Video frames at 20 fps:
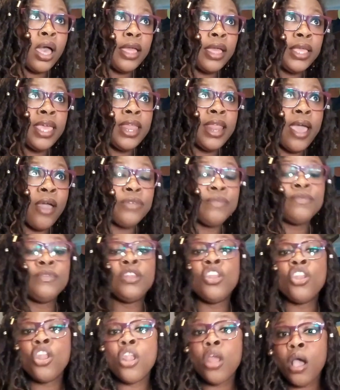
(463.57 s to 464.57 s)
get out of
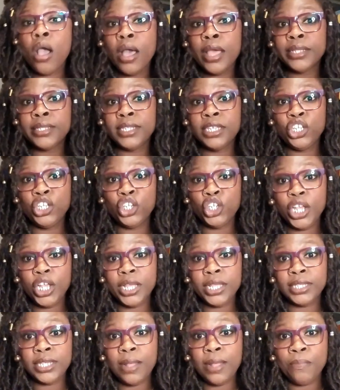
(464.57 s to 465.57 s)
not
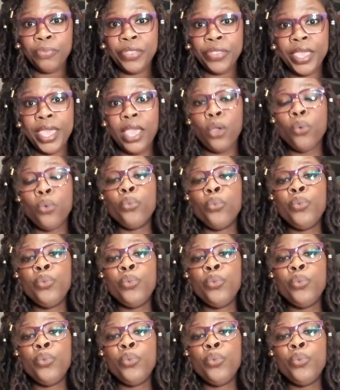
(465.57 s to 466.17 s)
teaching something.